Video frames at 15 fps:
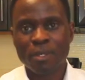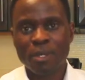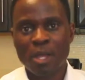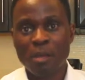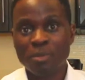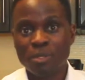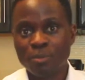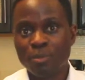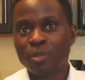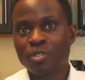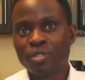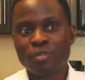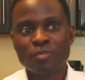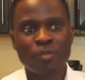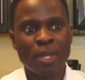I'm in
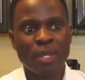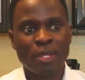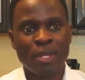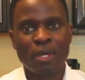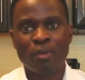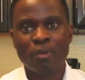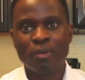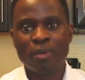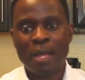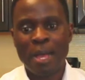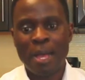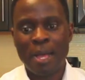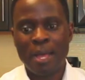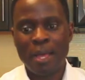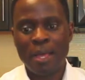Boston right now.
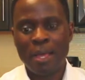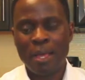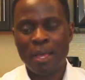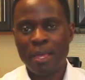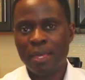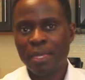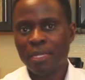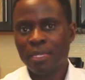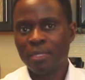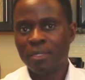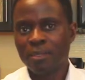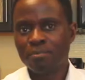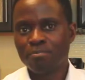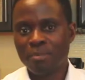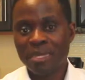
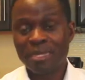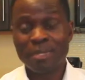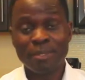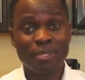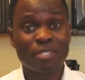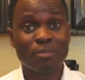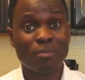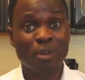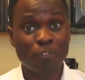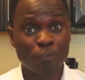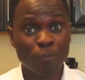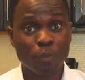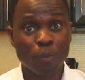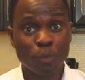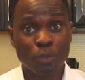I'm making this my
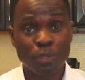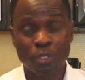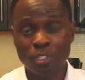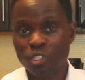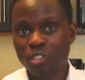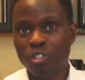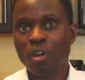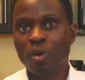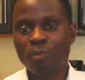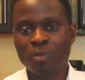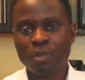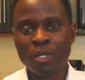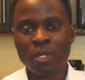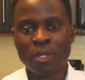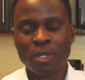fourth stop
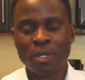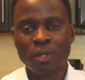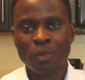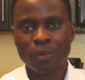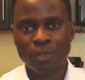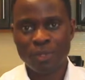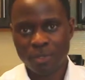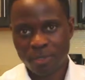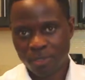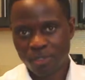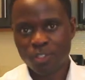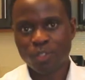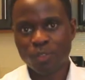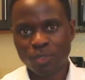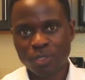with this
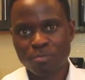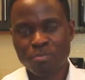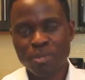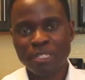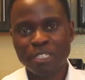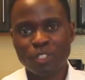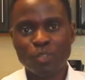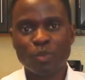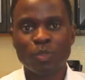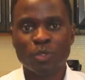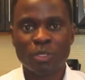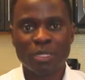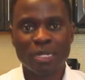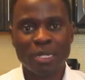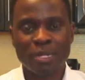short mini
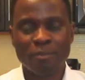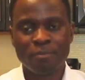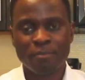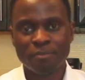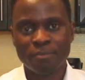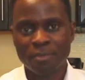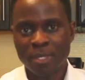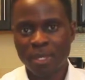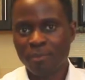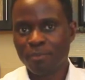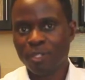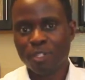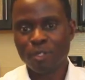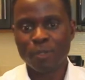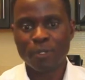tour that I've
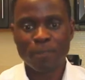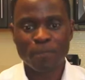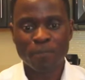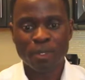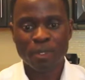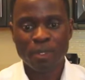been doing.